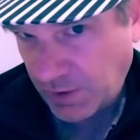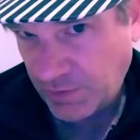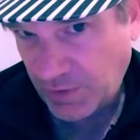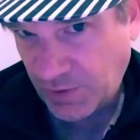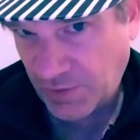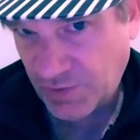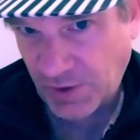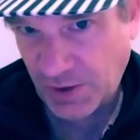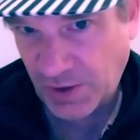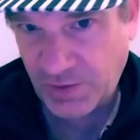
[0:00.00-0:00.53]
the
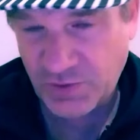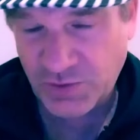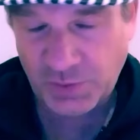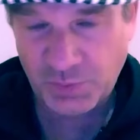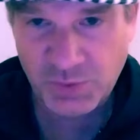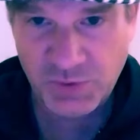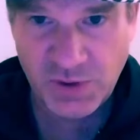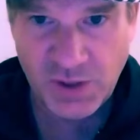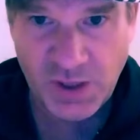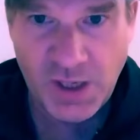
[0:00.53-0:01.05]
side of the
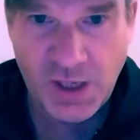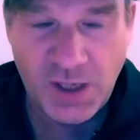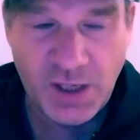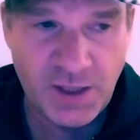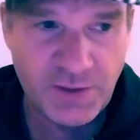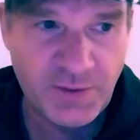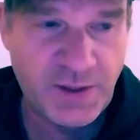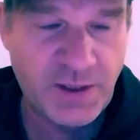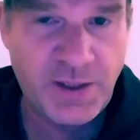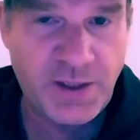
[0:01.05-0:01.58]
ships,
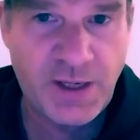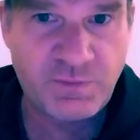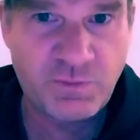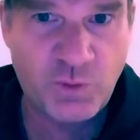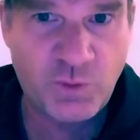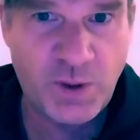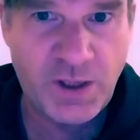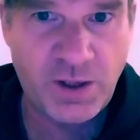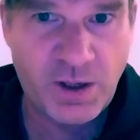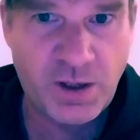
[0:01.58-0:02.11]
and they didn't have
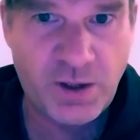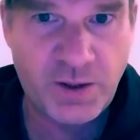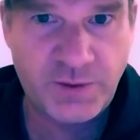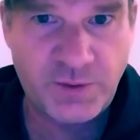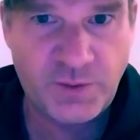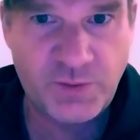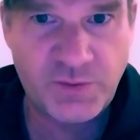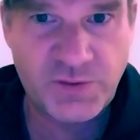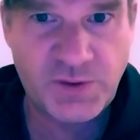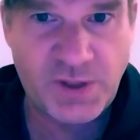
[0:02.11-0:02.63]
radar in
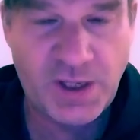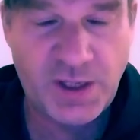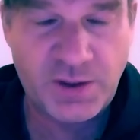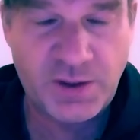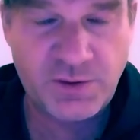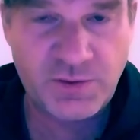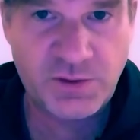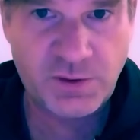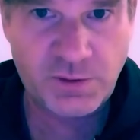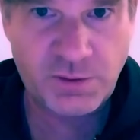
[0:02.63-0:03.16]
those
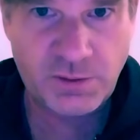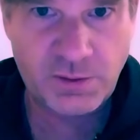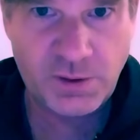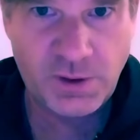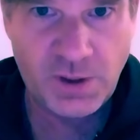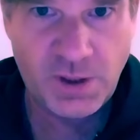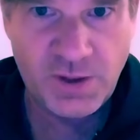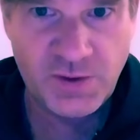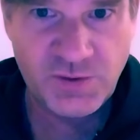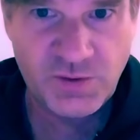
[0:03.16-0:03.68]
days.
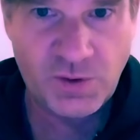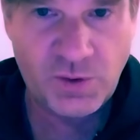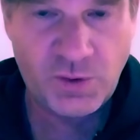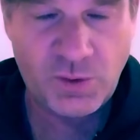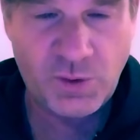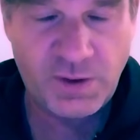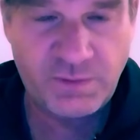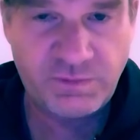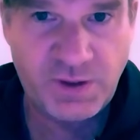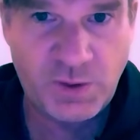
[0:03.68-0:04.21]
So
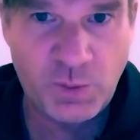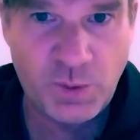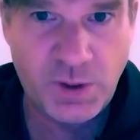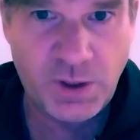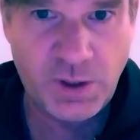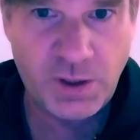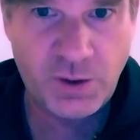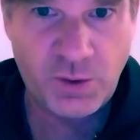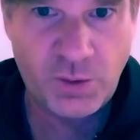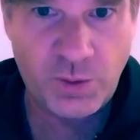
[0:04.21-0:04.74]
if they were
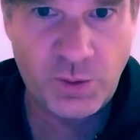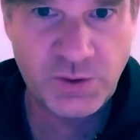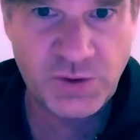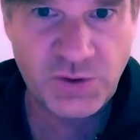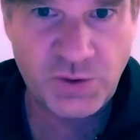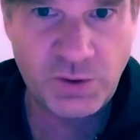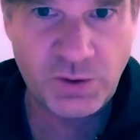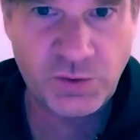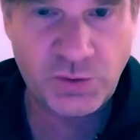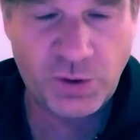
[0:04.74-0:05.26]
going to go and
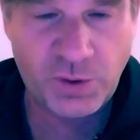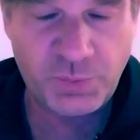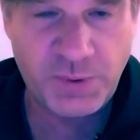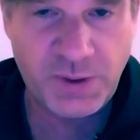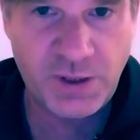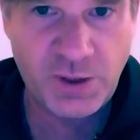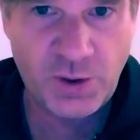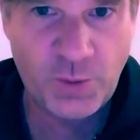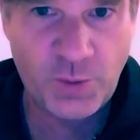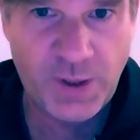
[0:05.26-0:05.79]
shoot a
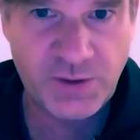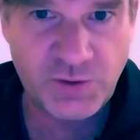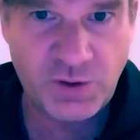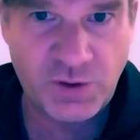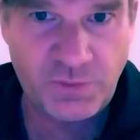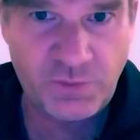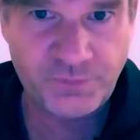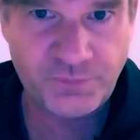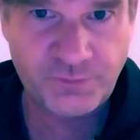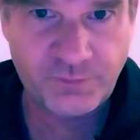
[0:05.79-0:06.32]
torpedo at
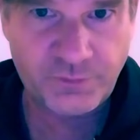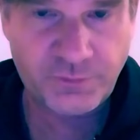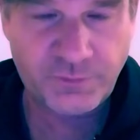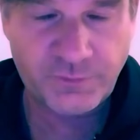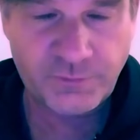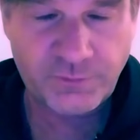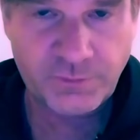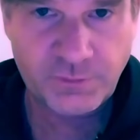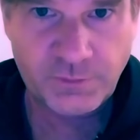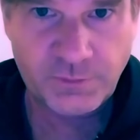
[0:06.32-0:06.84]
you,
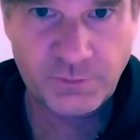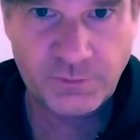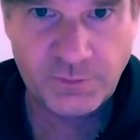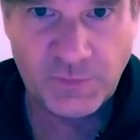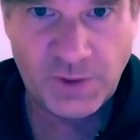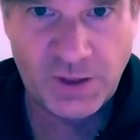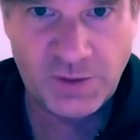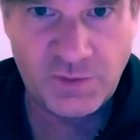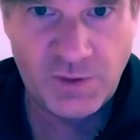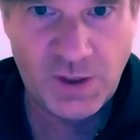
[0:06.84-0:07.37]

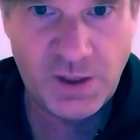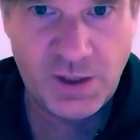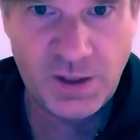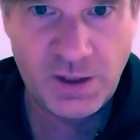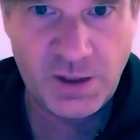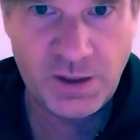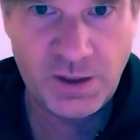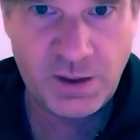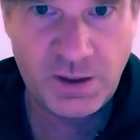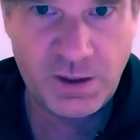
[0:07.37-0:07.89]

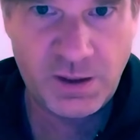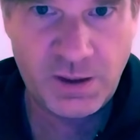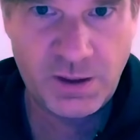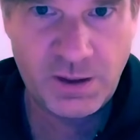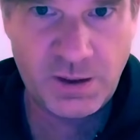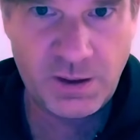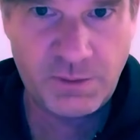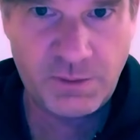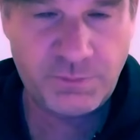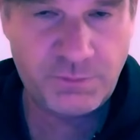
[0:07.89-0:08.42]

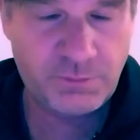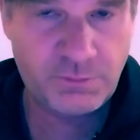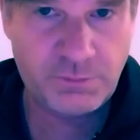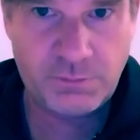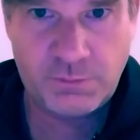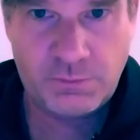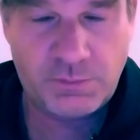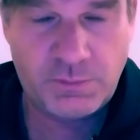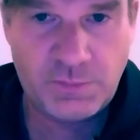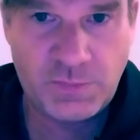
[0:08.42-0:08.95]
they
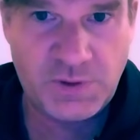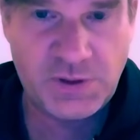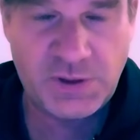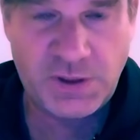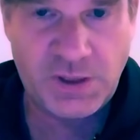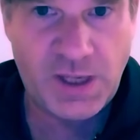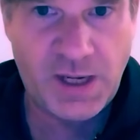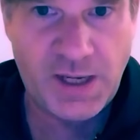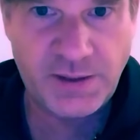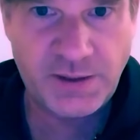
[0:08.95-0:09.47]
just
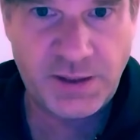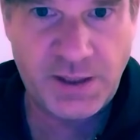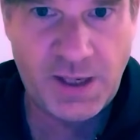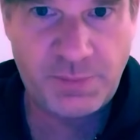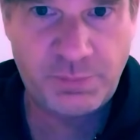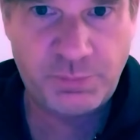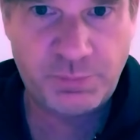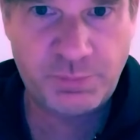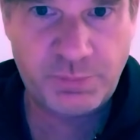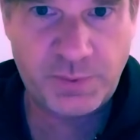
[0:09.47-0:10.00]
lined it
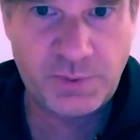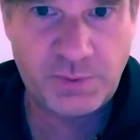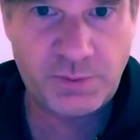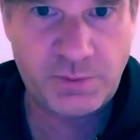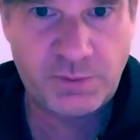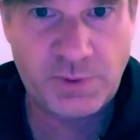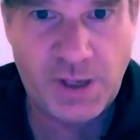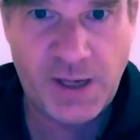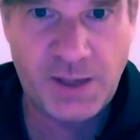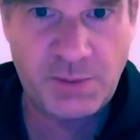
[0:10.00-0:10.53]
up
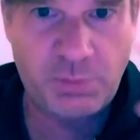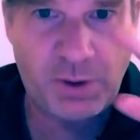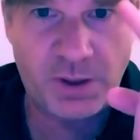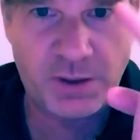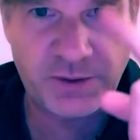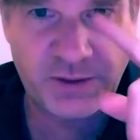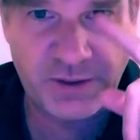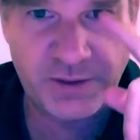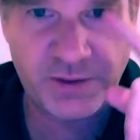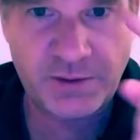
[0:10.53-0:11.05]
and
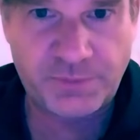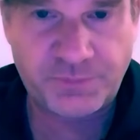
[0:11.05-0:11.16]
eyeballed it,